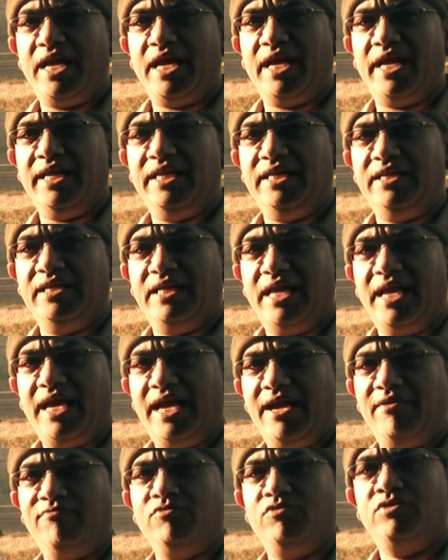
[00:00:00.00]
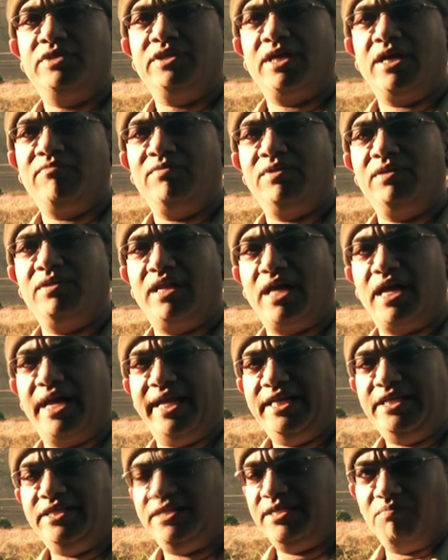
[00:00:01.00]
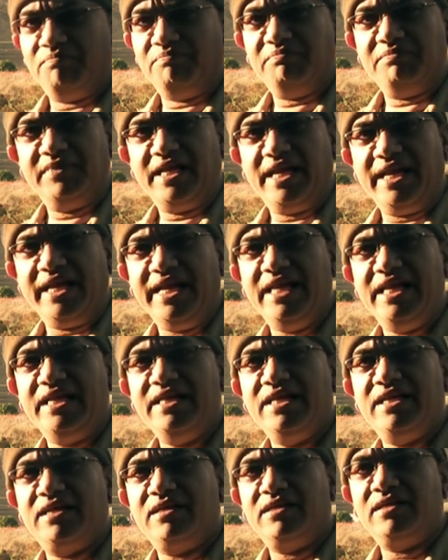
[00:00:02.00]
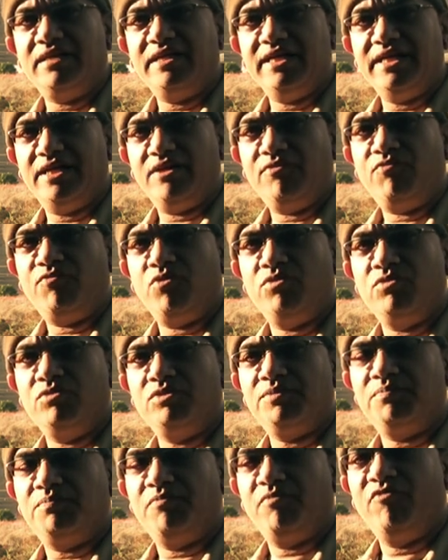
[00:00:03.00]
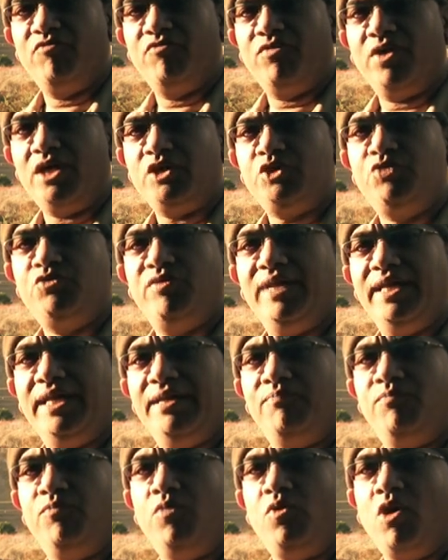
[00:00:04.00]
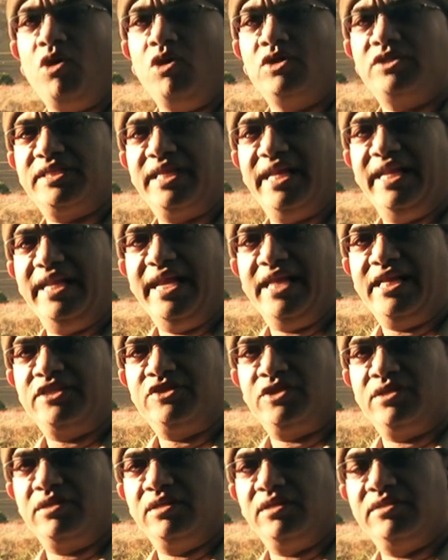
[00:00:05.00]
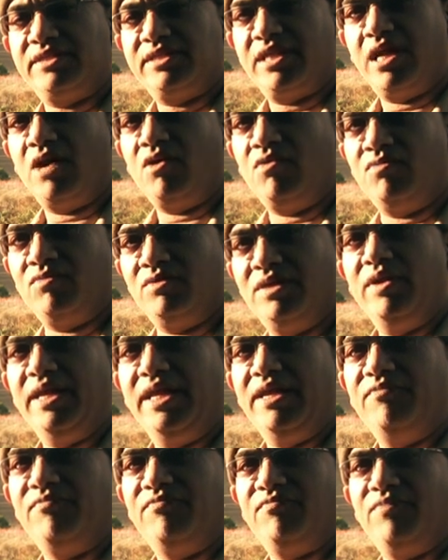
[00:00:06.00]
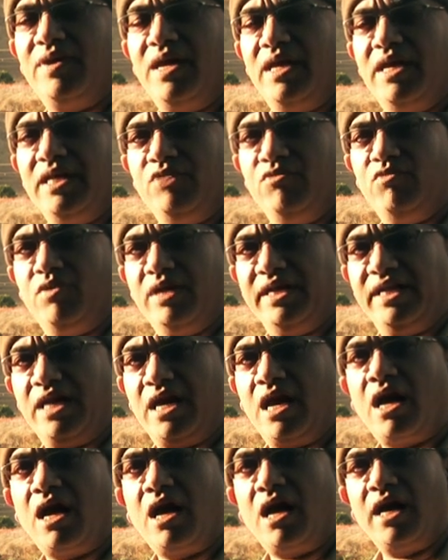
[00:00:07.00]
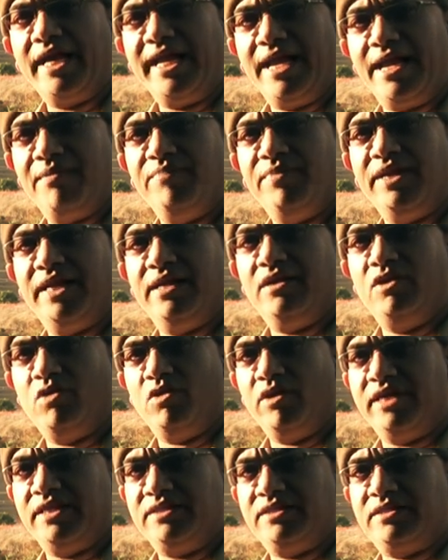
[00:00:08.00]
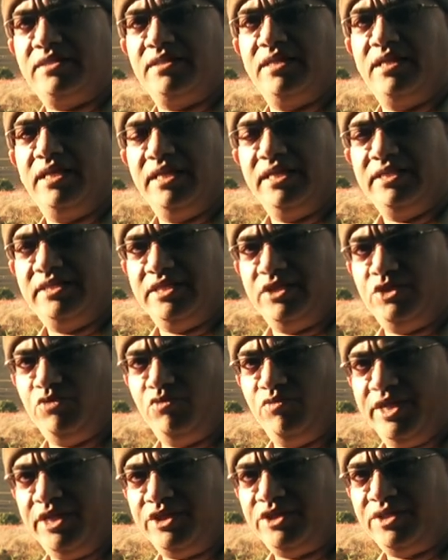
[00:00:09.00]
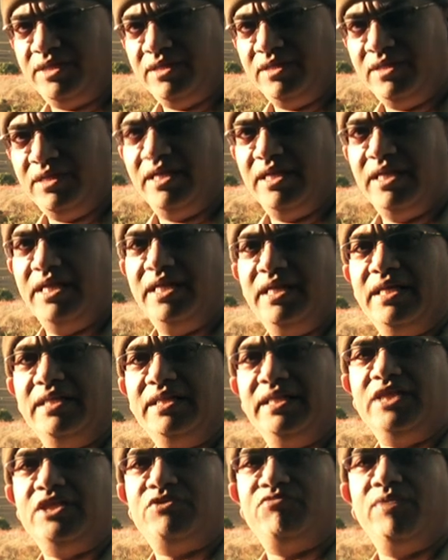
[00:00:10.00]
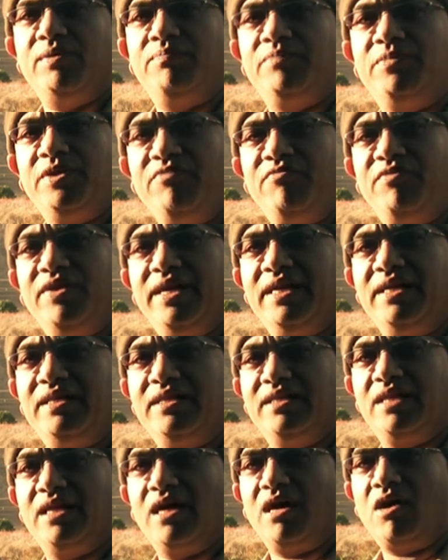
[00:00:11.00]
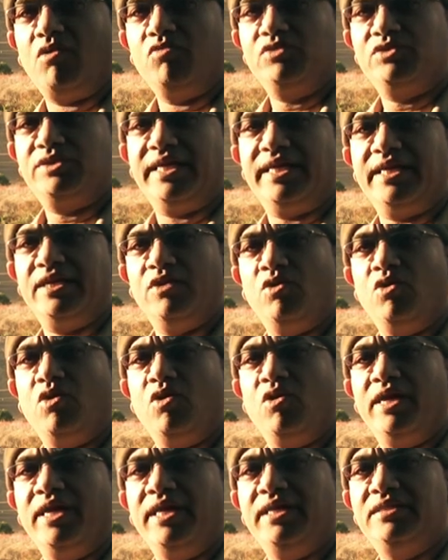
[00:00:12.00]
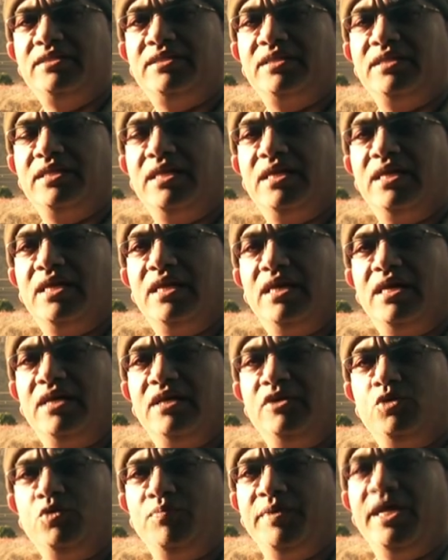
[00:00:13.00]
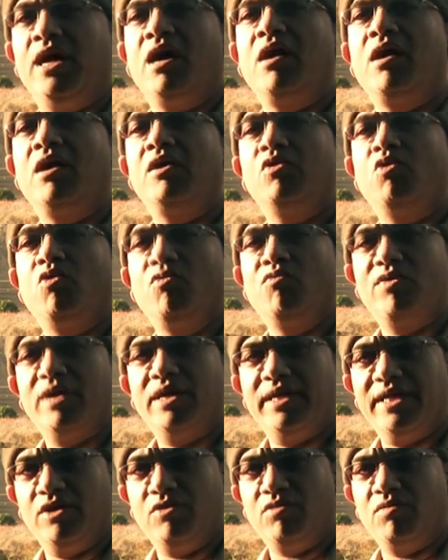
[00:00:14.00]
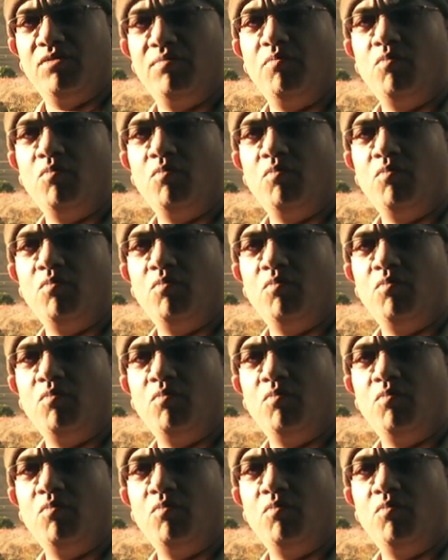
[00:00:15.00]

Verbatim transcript: I have to travel light. The in-ear earphone virtually blocks any external sound. If uh, you are in a high ambient noise situation, this will prevent the outside noise uh, to be heard over your